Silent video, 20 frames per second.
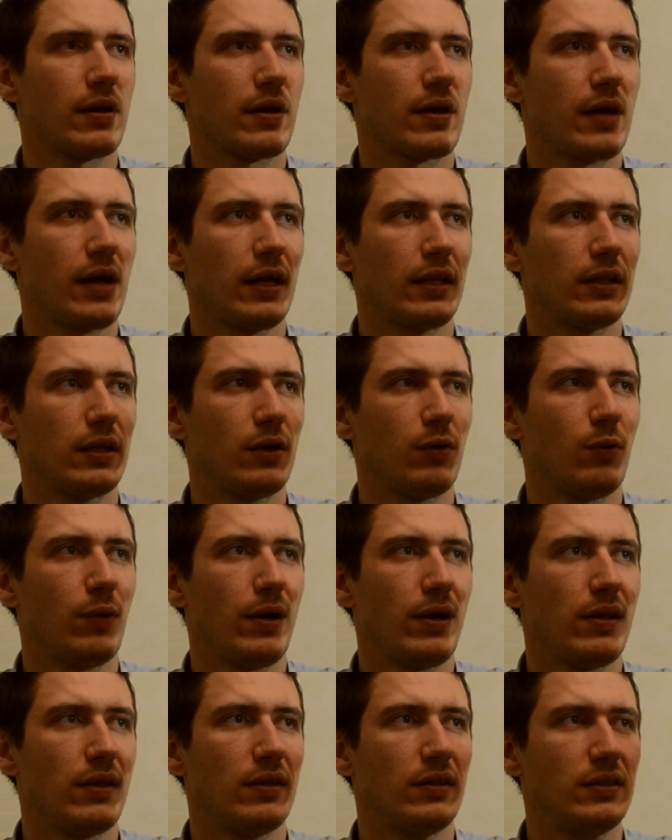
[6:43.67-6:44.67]
cut
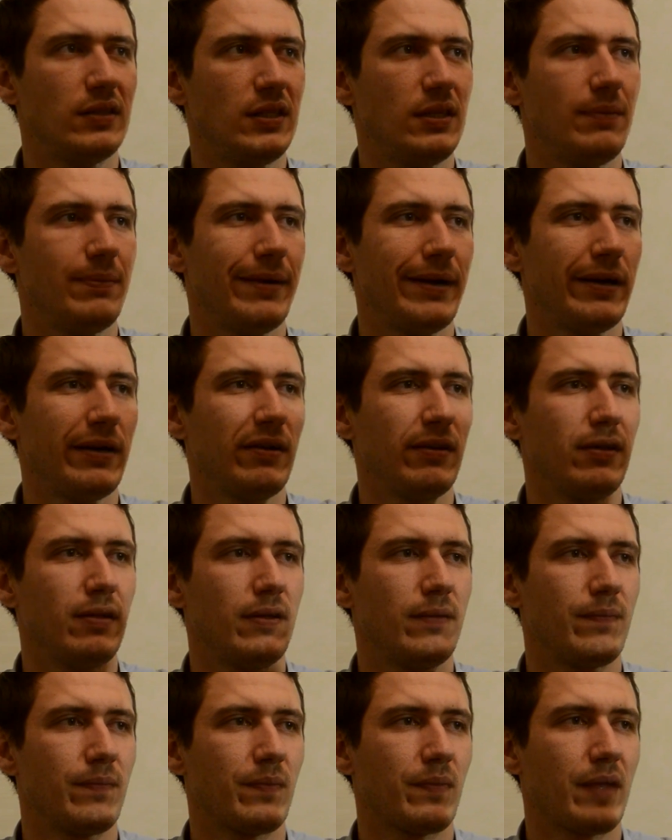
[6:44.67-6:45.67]
away the T part,
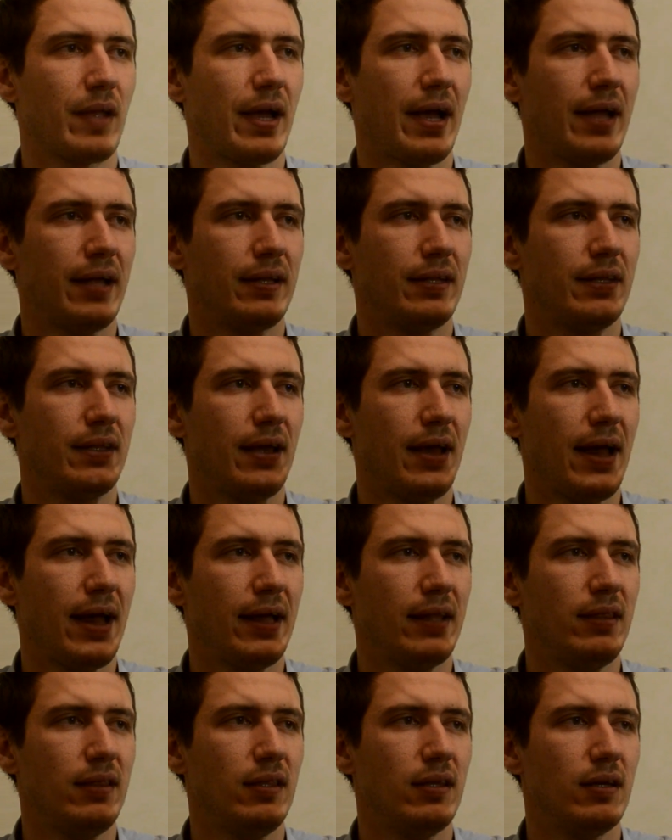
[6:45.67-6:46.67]
and
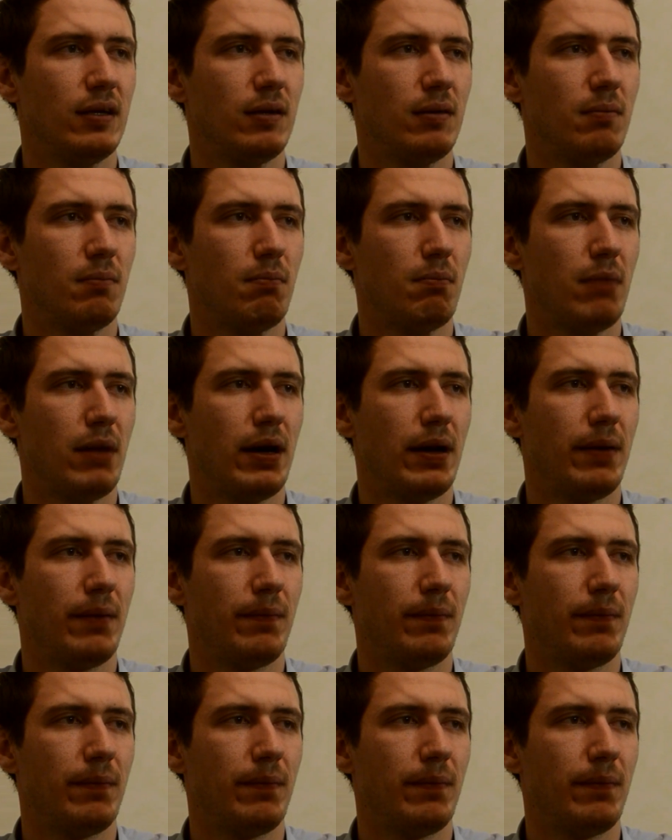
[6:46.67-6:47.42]
add m.